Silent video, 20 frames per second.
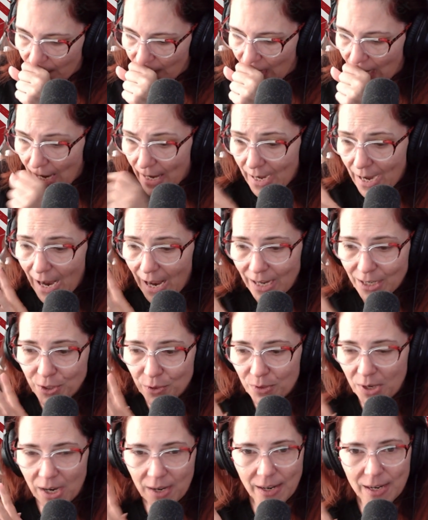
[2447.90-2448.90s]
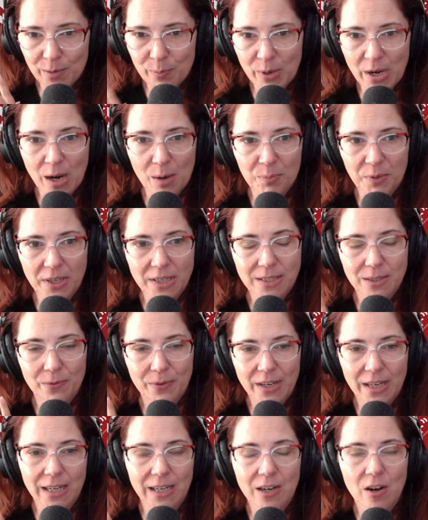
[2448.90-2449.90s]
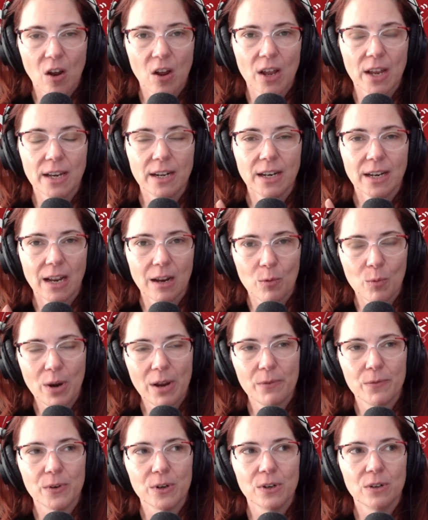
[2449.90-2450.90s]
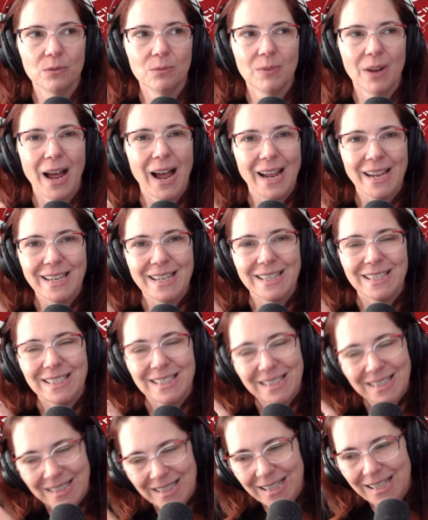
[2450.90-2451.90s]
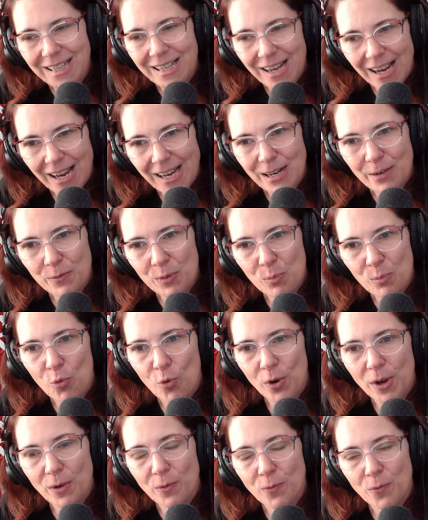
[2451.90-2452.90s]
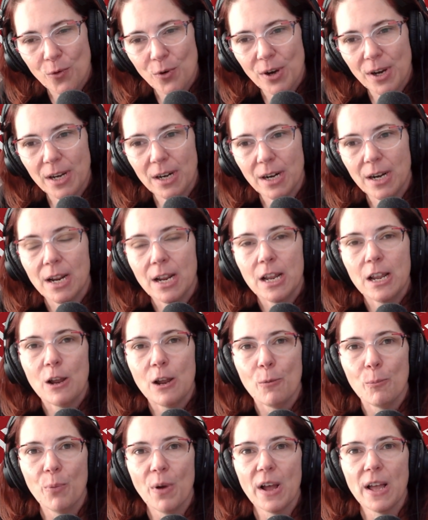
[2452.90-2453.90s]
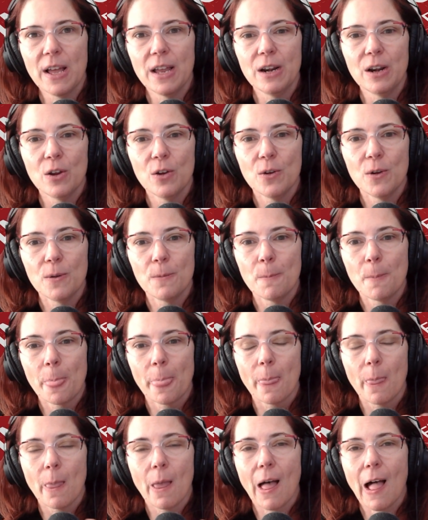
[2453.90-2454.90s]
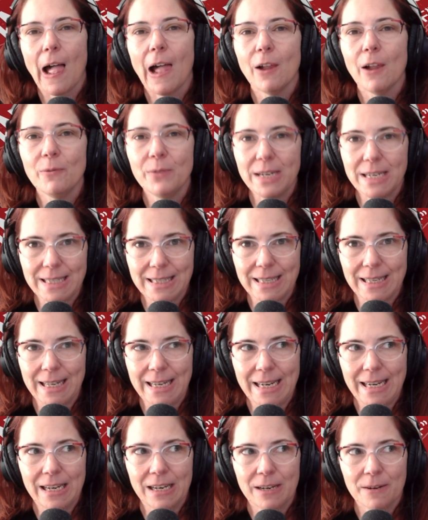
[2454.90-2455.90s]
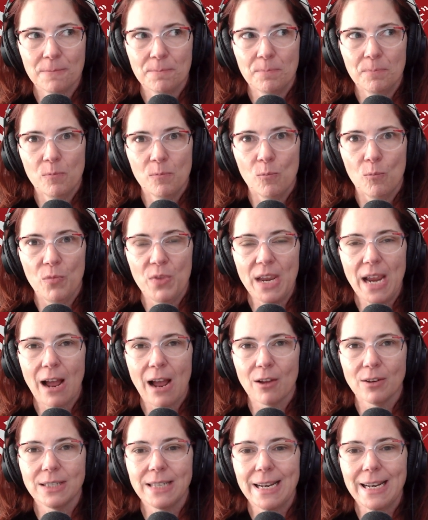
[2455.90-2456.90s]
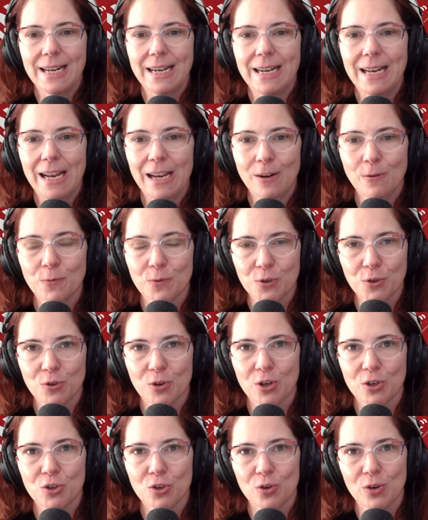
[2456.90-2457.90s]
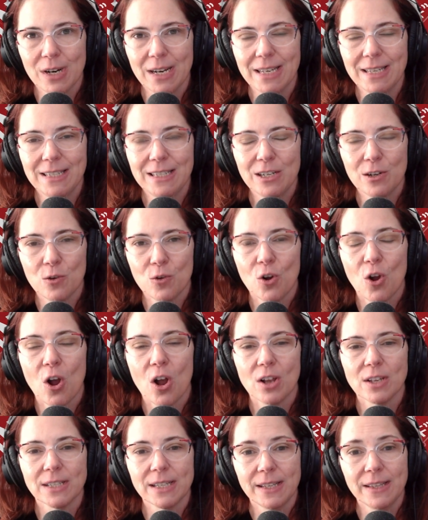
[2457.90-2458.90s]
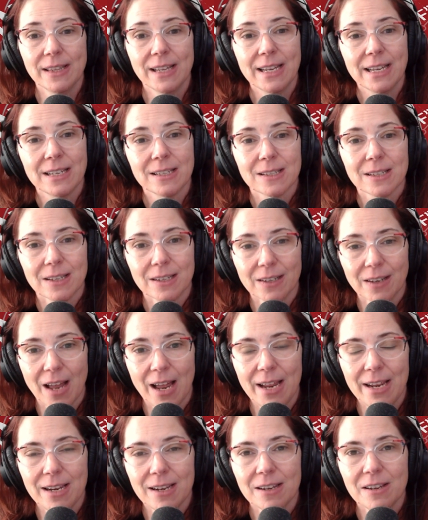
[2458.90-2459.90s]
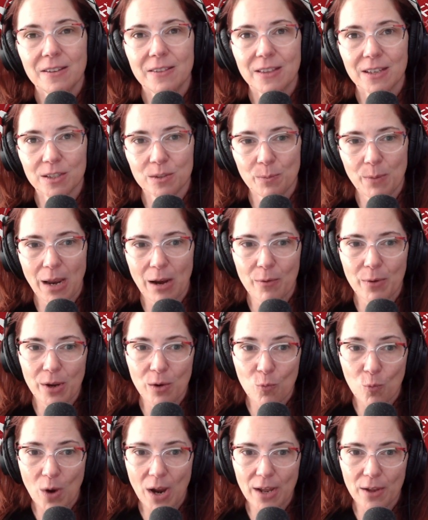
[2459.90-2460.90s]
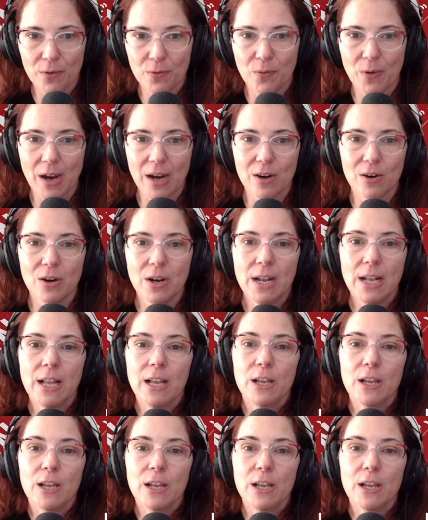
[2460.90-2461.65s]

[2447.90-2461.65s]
And I do not like monopolies of any kind. However, I can see kind of the point for it, but obviously the outdated infrastructure is still causing things like this Maui wildfire.